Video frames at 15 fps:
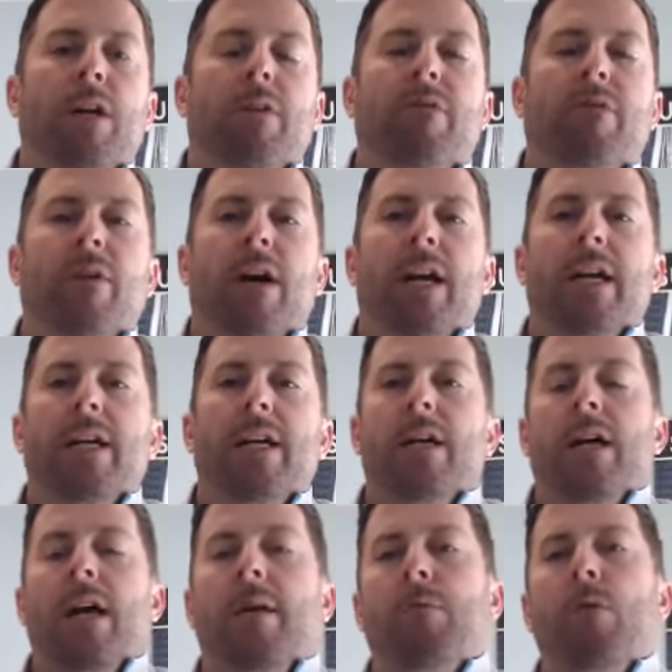If I
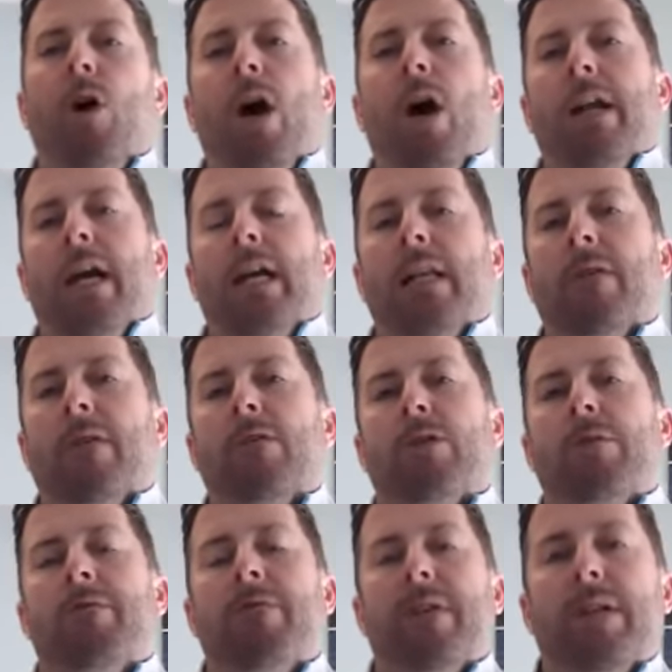am not, I leverage
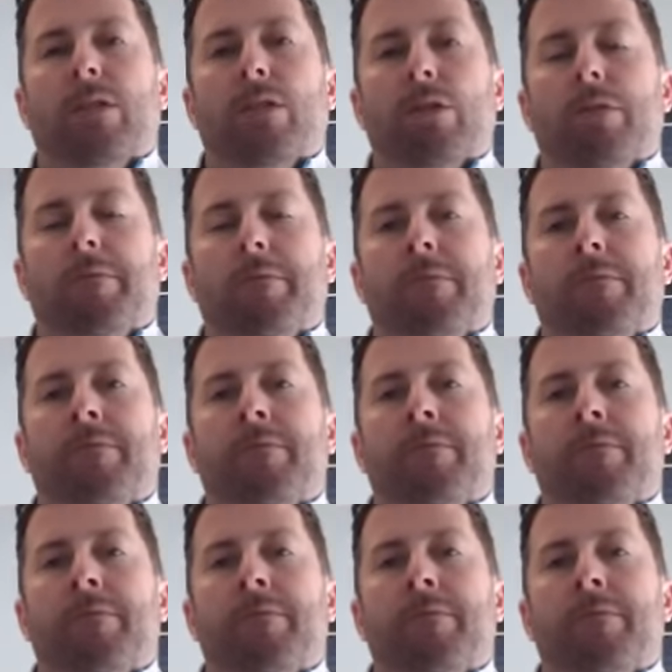them via Zoom.